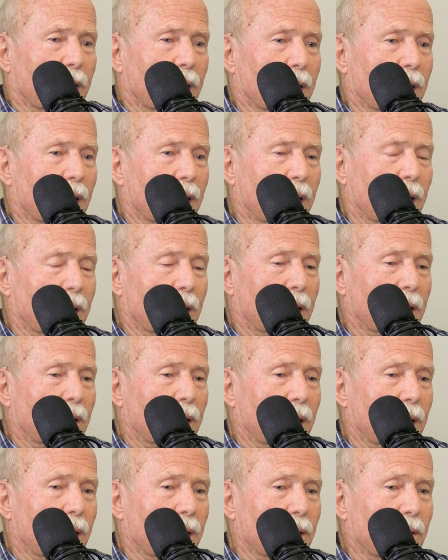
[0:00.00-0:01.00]
And
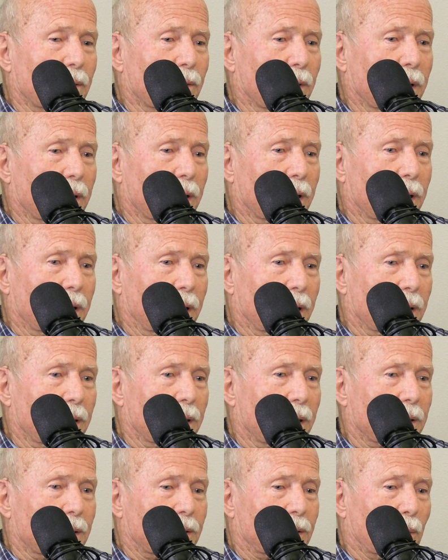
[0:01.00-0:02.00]
rented
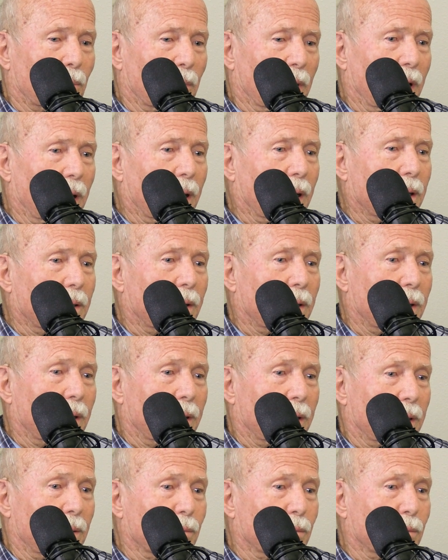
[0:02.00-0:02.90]
some land,